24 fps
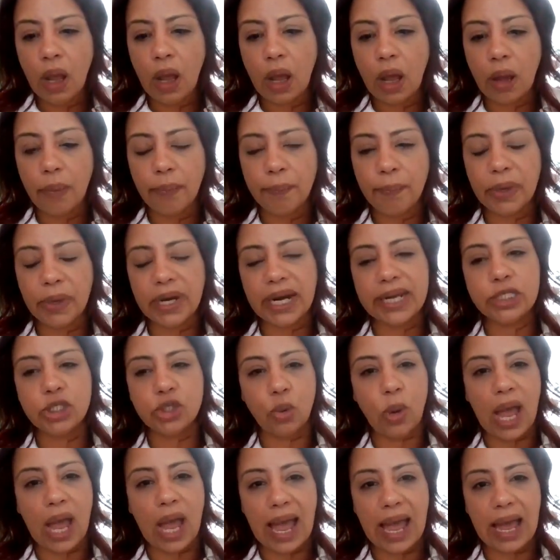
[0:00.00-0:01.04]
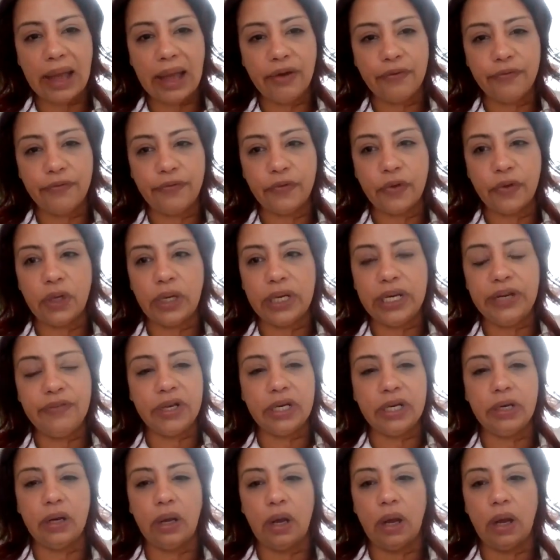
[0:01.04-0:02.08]
But I do have
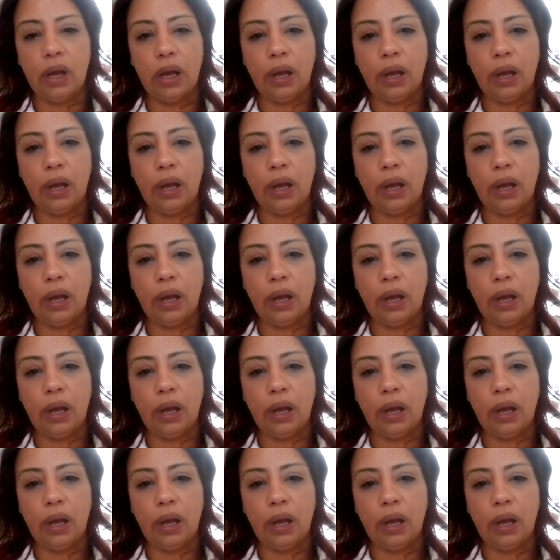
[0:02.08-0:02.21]
even